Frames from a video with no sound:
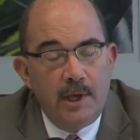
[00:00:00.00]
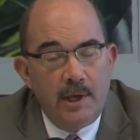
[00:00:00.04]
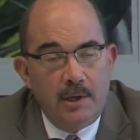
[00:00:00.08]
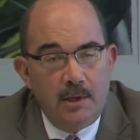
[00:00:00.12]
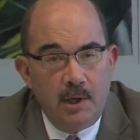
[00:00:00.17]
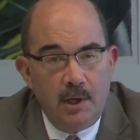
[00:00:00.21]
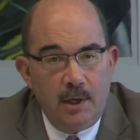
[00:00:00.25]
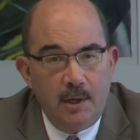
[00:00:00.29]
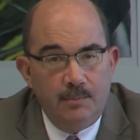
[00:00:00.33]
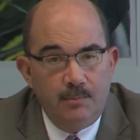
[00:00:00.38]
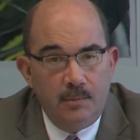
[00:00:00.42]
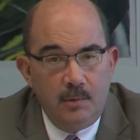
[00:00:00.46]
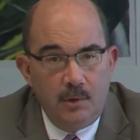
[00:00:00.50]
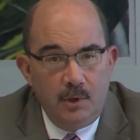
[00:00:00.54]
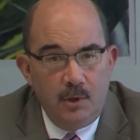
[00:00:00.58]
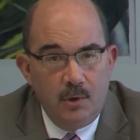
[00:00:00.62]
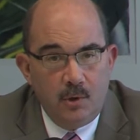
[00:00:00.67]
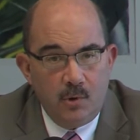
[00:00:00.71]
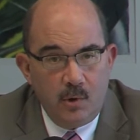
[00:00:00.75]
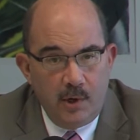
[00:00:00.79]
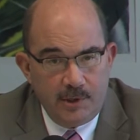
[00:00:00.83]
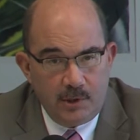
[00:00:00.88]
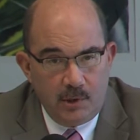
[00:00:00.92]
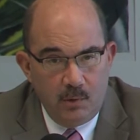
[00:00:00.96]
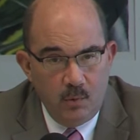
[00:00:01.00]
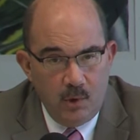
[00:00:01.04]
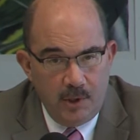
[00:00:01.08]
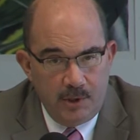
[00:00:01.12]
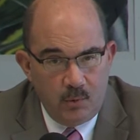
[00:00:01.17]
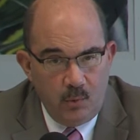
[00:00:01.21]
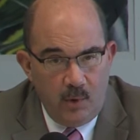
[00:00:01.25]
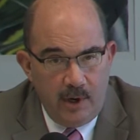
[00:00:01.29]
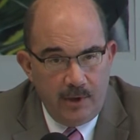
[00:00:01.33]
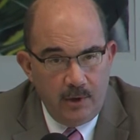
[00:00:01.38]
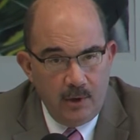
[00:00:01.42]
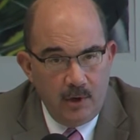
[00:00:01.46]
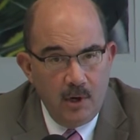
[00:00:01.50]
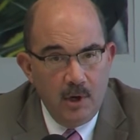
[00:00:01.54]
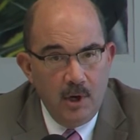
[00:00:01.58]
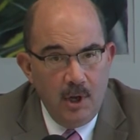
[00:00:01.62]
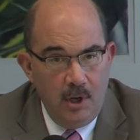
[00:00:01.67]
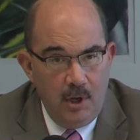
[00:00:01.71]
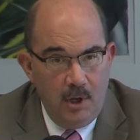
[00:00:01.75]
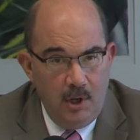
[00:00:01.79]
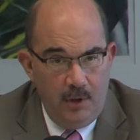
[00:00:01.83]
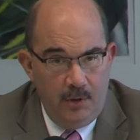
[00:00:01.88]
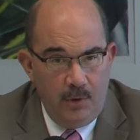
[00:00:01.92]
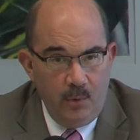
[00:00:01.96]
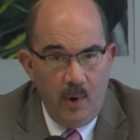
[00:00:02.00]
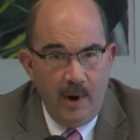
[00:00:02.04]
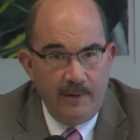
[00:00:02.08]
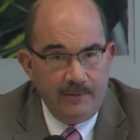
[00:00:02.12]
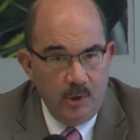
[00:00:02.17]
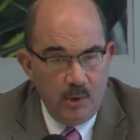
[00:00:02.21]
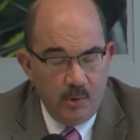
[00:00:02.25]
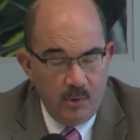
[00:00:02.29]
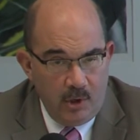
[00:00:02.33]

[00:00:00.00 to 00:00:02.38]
uh, your question was whether the revenue